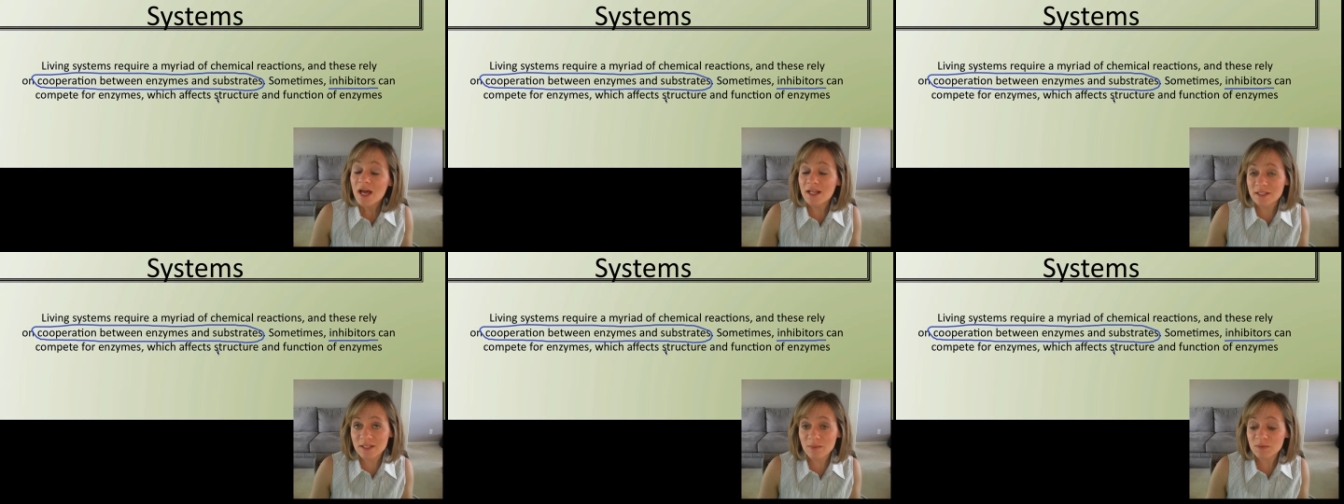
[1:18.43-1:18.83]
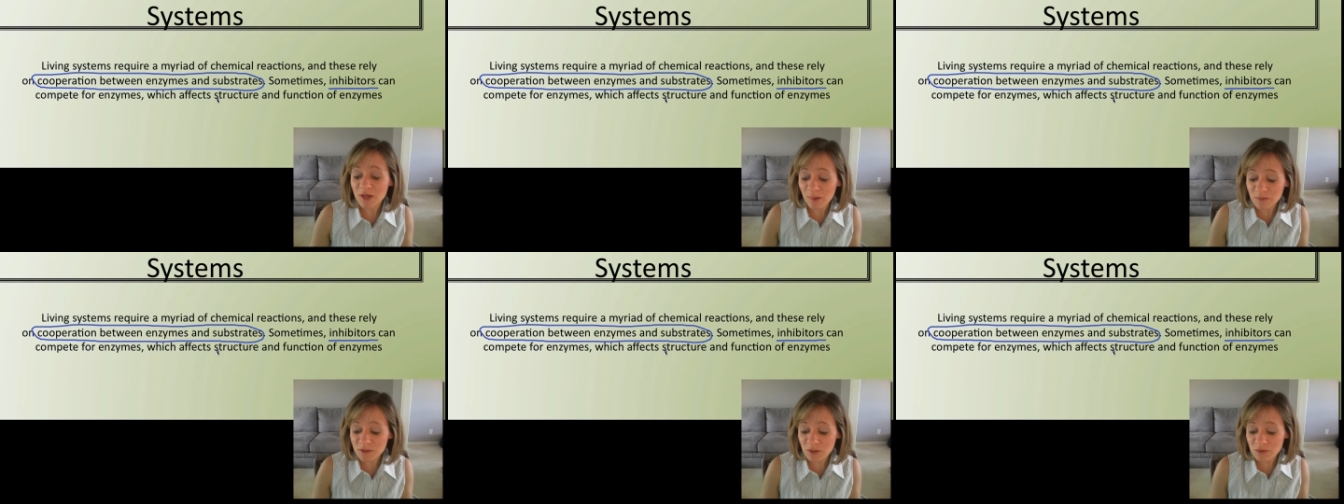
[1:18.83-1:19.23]
And
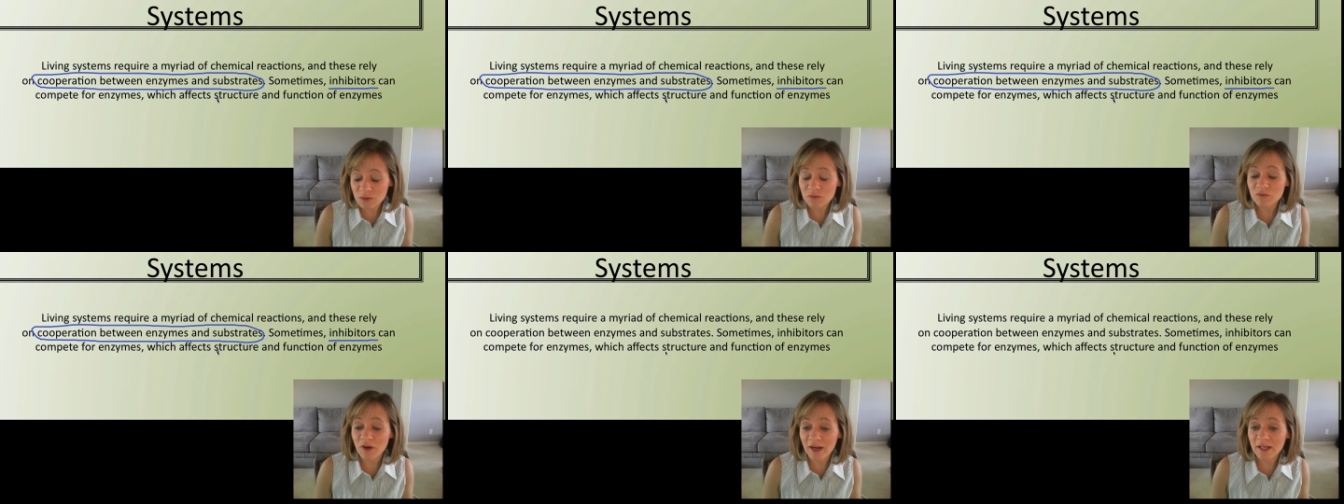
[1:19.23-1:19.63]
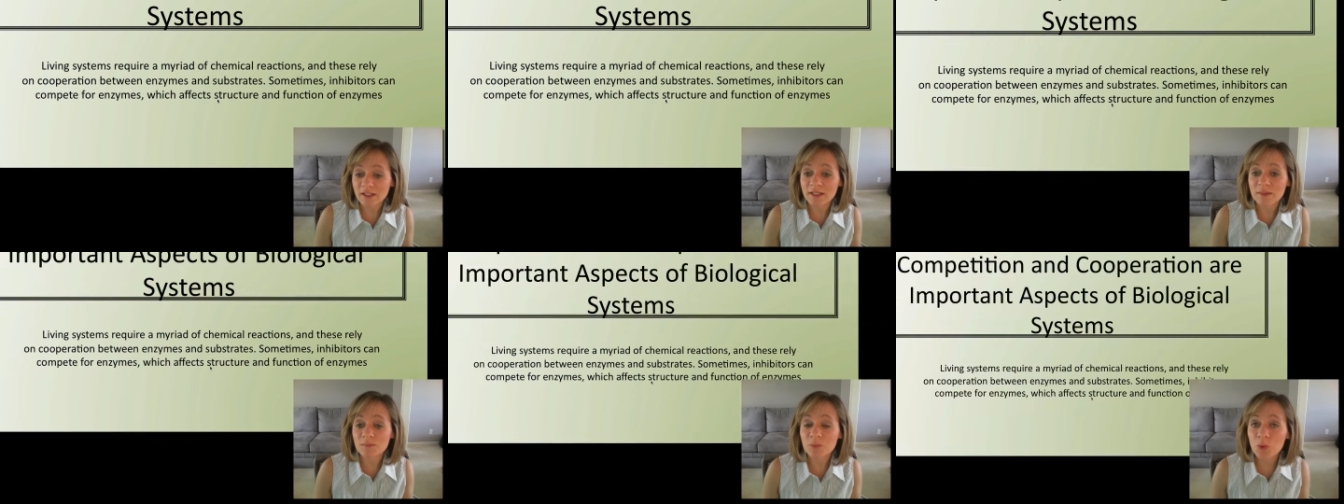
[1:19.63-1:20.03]
sometimes those are
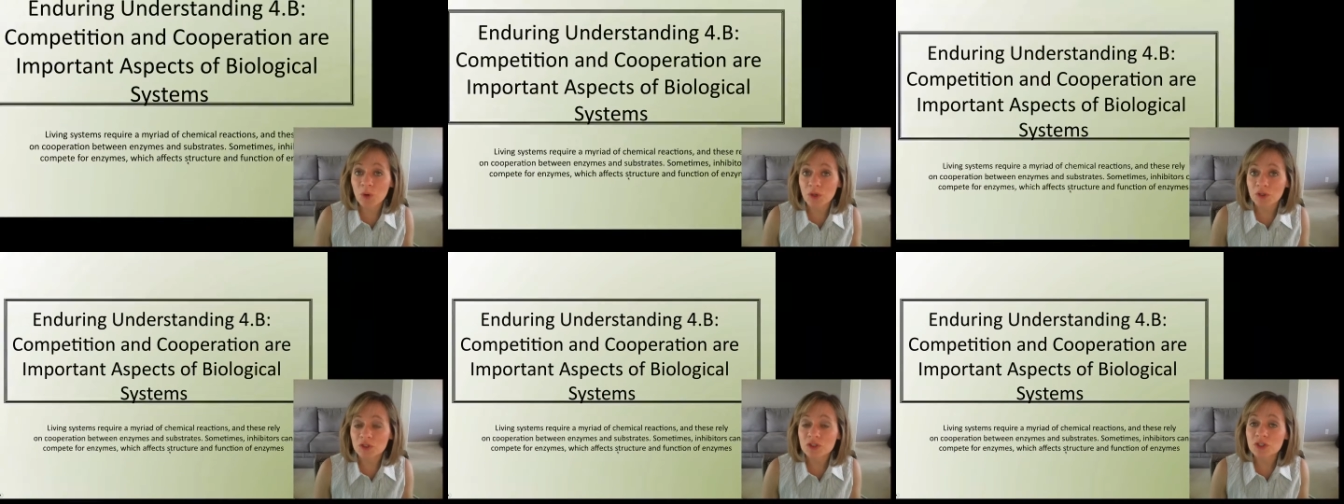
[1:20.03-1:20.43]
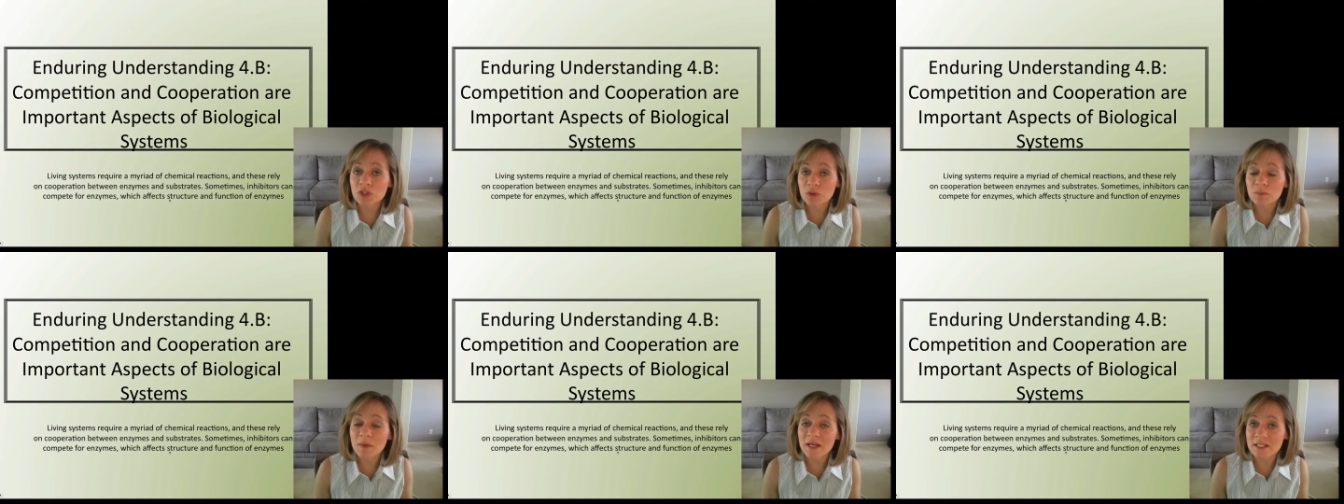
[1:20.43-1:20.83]
vitally important
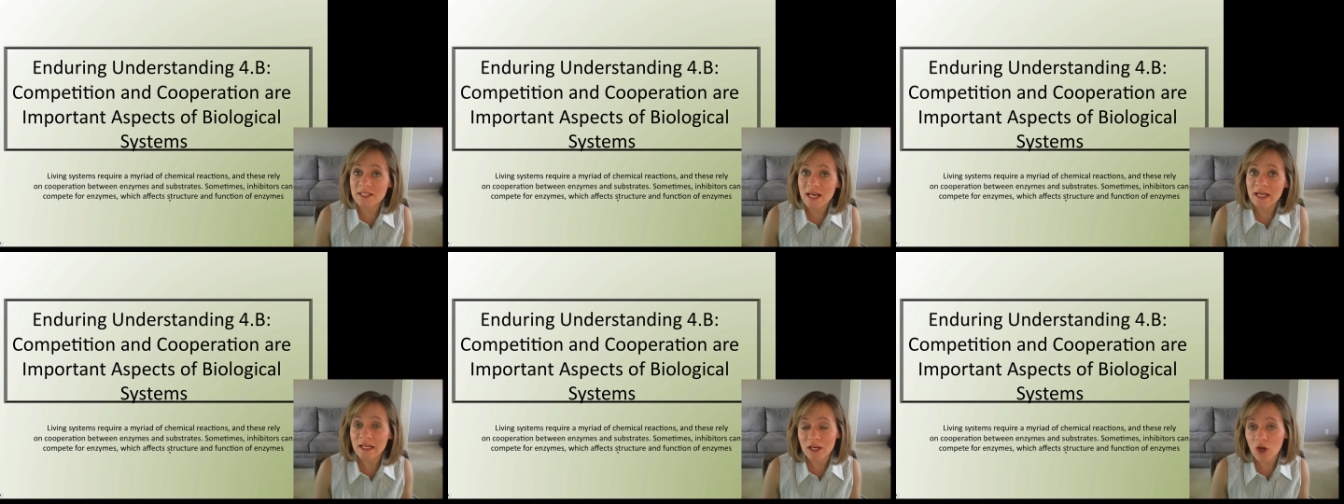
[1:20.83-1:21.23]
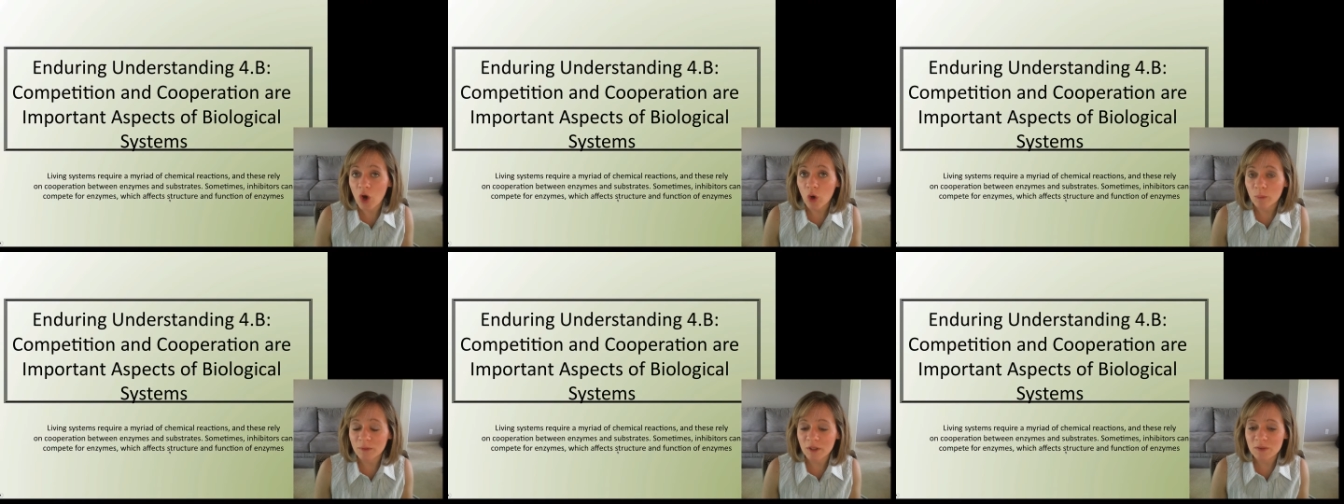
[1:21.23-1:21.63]
to maintaining
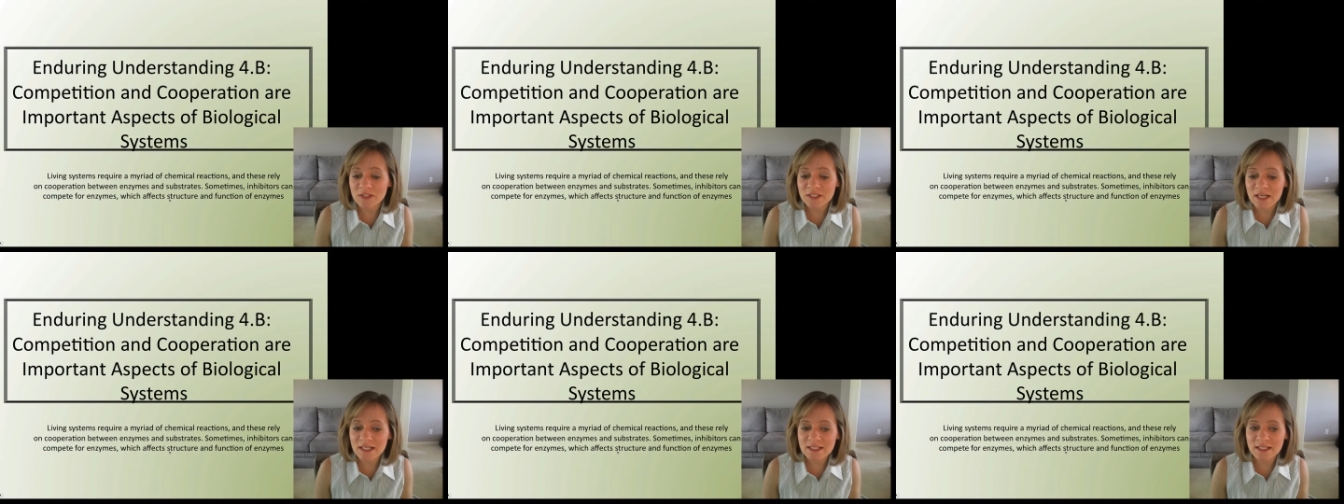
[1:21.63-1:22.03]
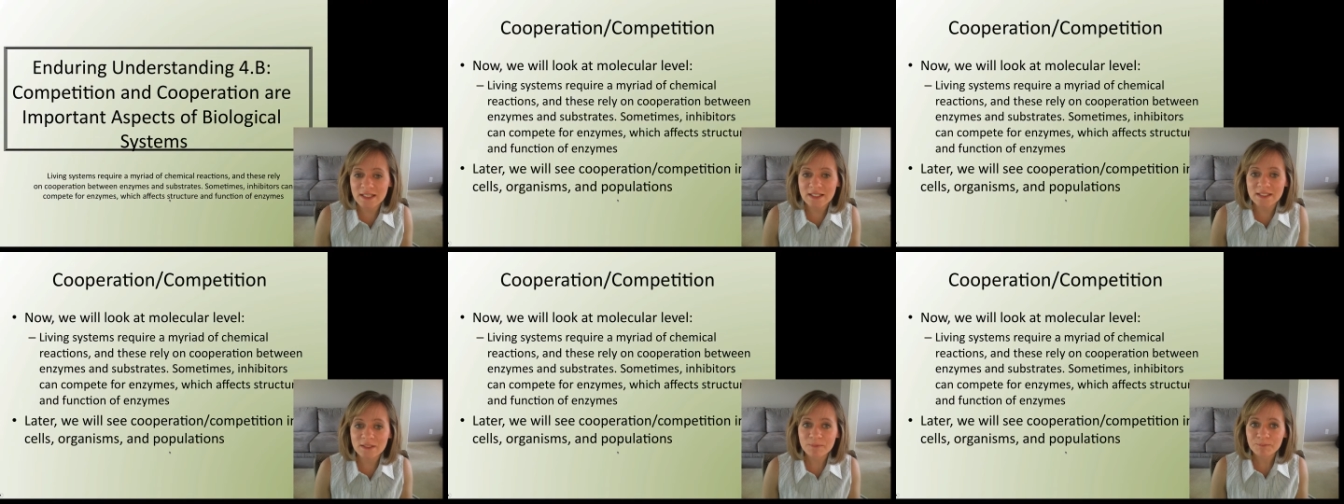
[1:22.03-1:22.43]

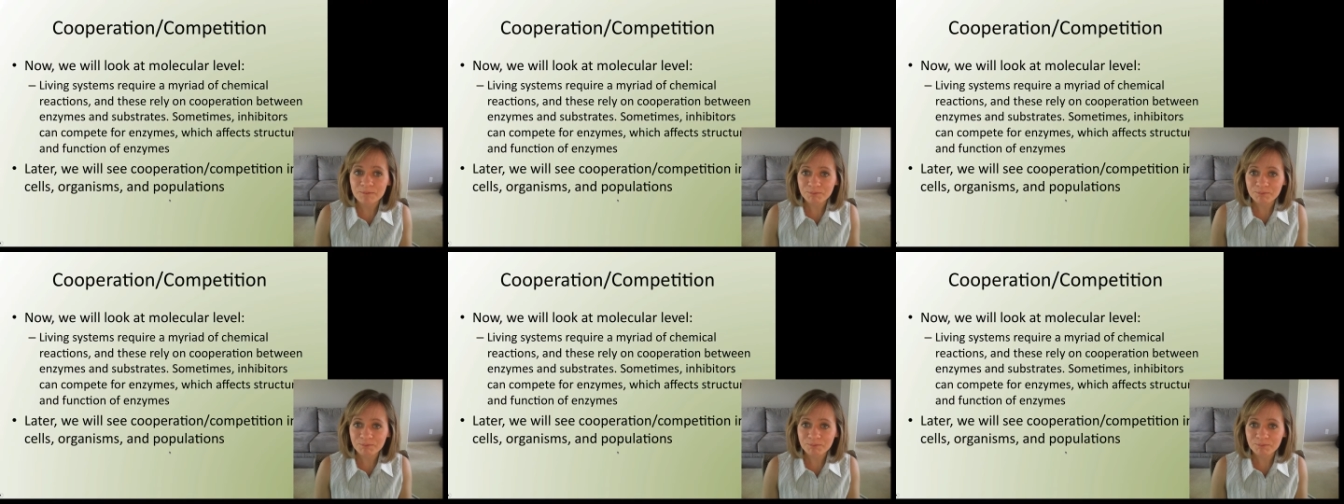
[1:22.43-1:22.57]
homeostasis.